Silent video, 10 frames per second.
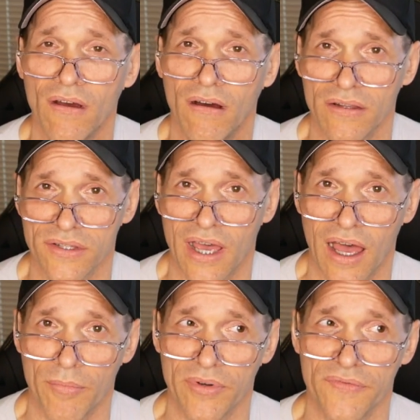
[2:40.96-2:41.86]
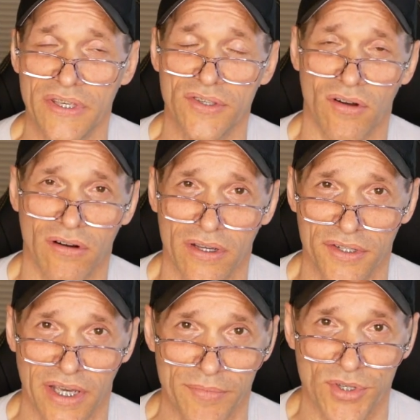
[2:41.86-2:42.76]
on top of these
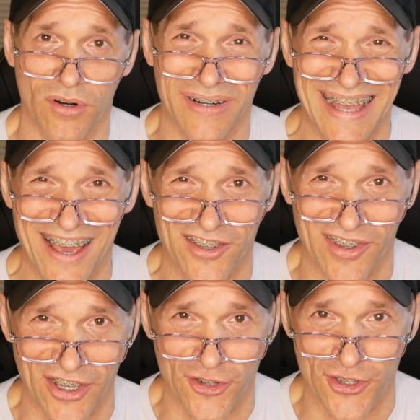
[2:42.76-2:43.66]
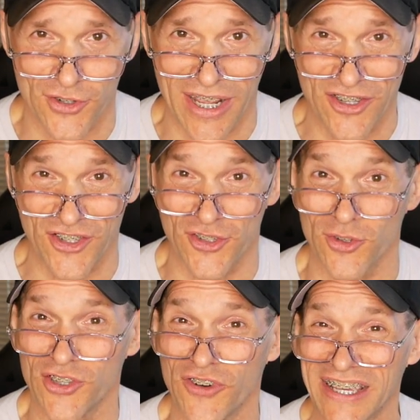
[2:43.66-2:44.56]
archetypes are exhalation strategies. So
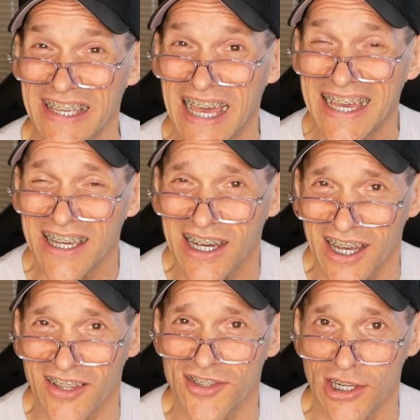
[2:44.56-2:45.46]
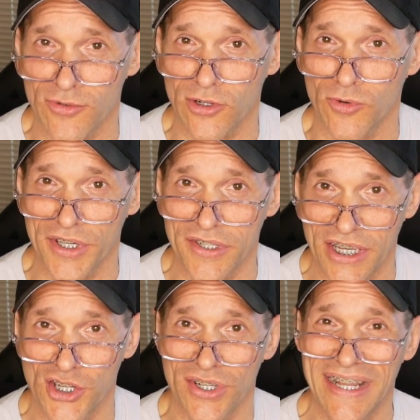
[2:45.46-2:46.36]
it's very concentric
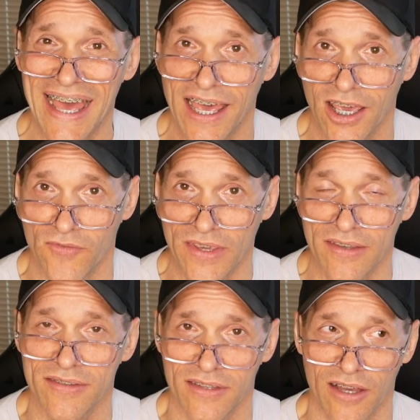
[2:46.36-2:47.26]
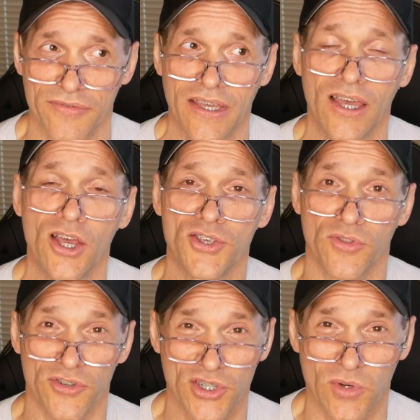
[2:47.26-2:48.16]
orientation, heavy stuff. So
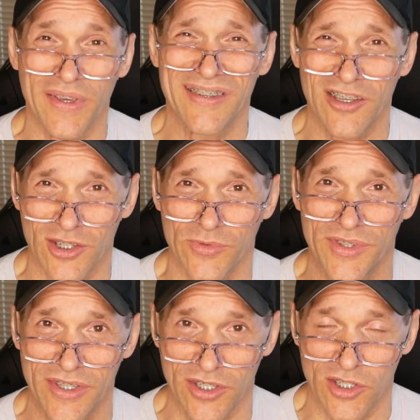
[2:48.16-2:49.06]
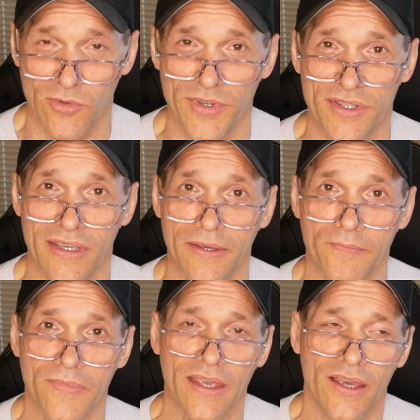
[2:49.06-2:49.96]
they're squeezing, squeezing, squeezing
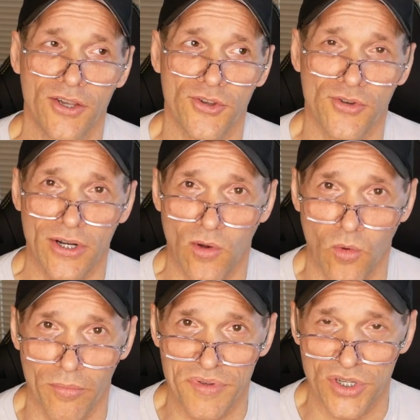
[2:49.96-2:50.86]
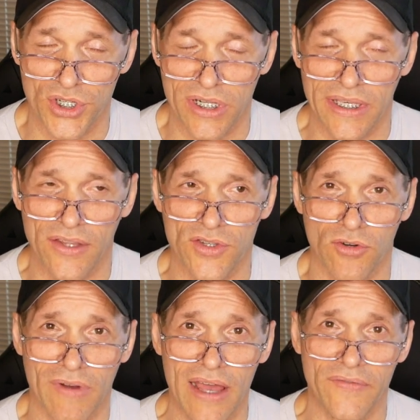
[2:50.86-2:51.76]
to try to hold position against
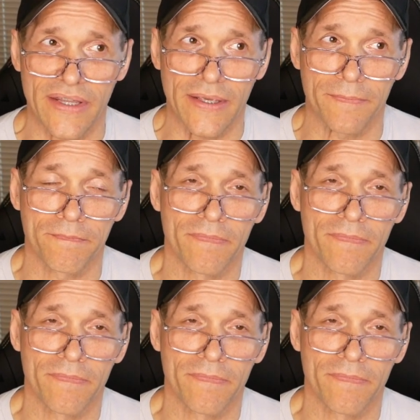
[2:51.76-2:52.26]
gravity.